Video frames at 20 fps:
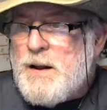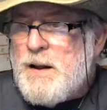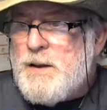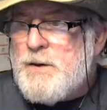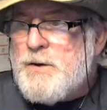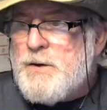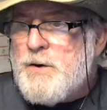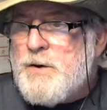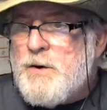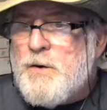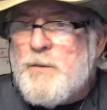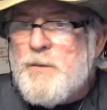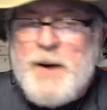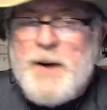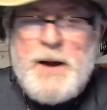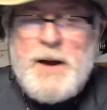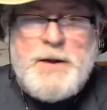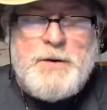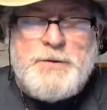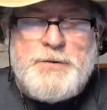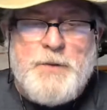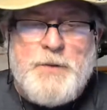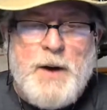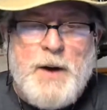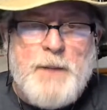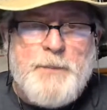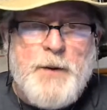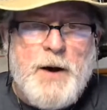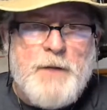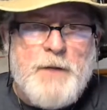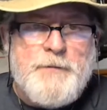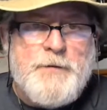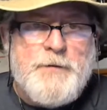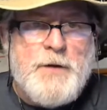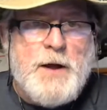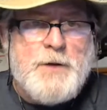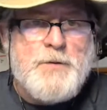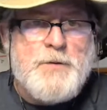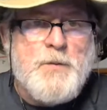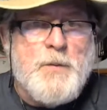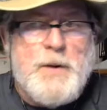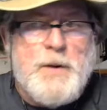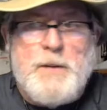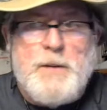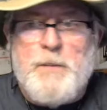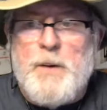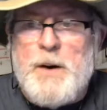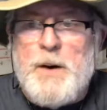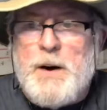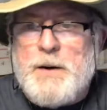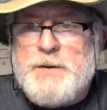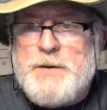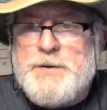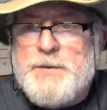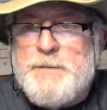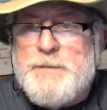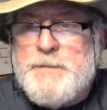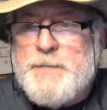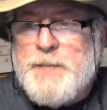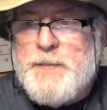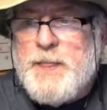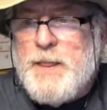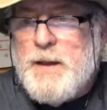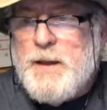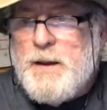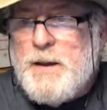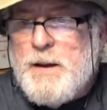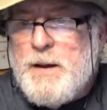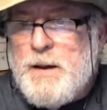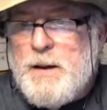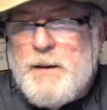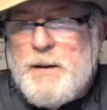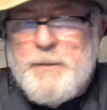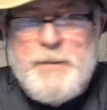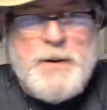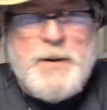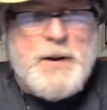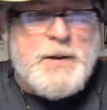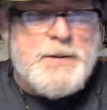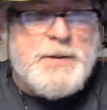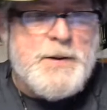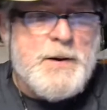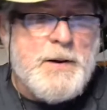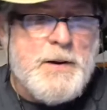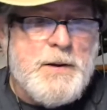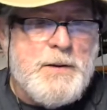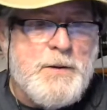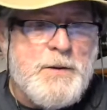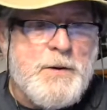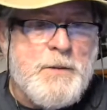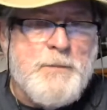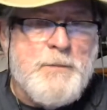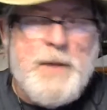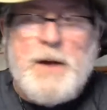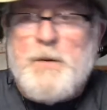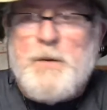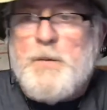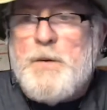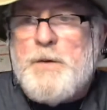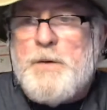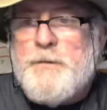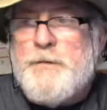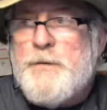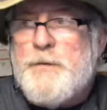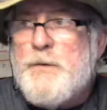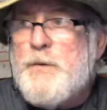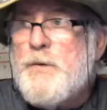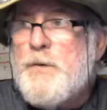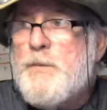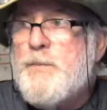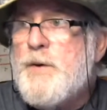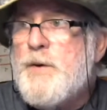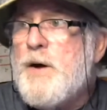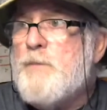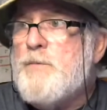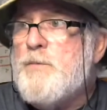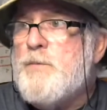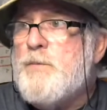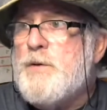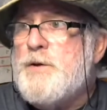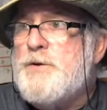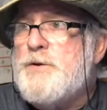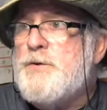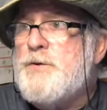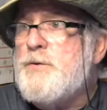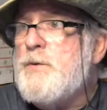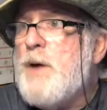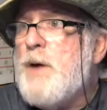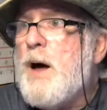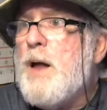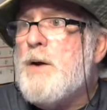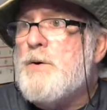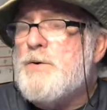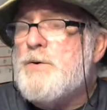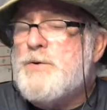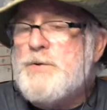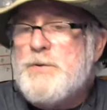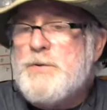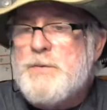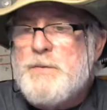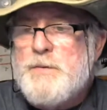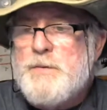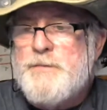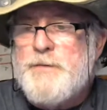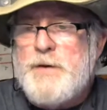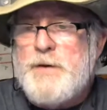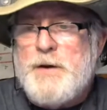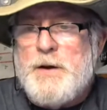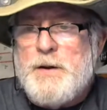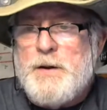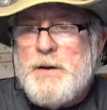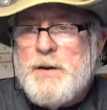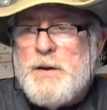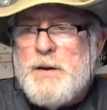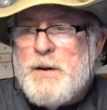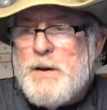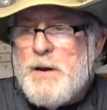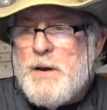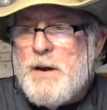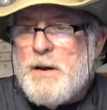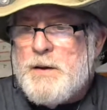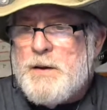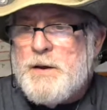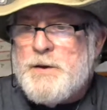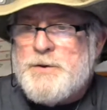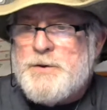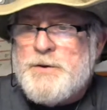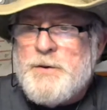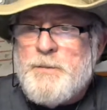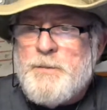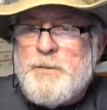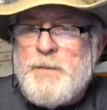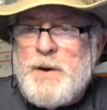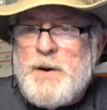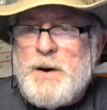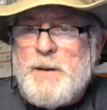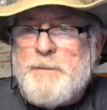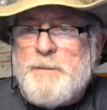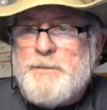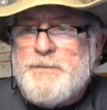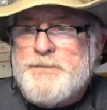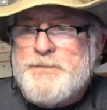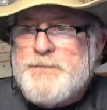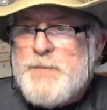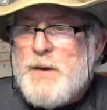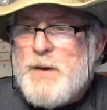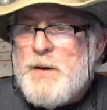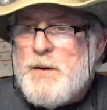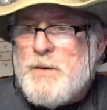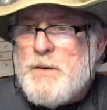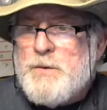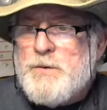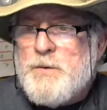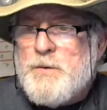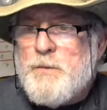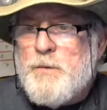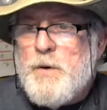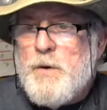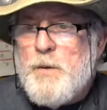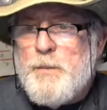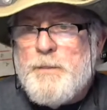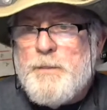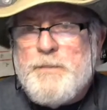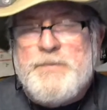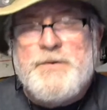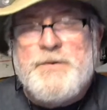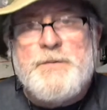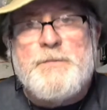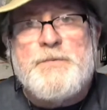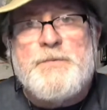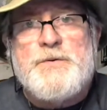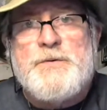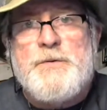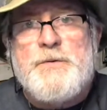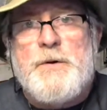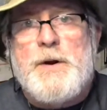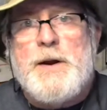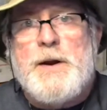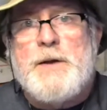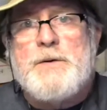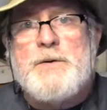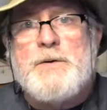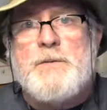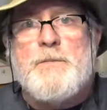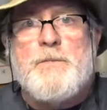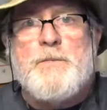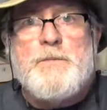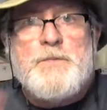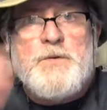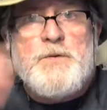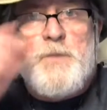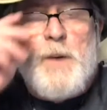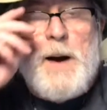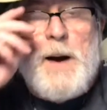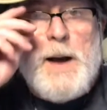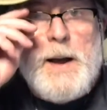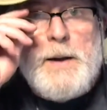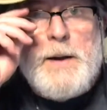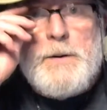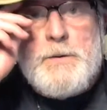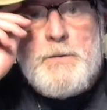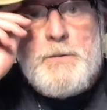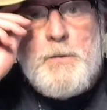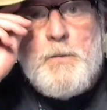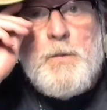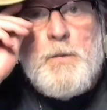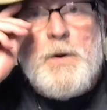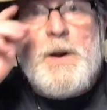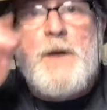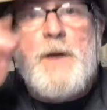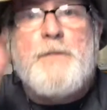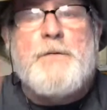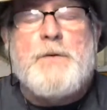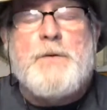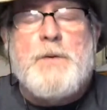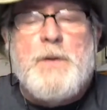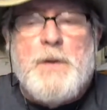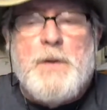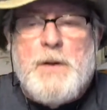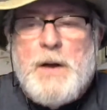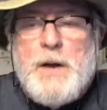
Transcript: Now you can go buy you a tripod for like $20, but you can make one for probably $2 if you get some rope, some string, some twine, some whatever,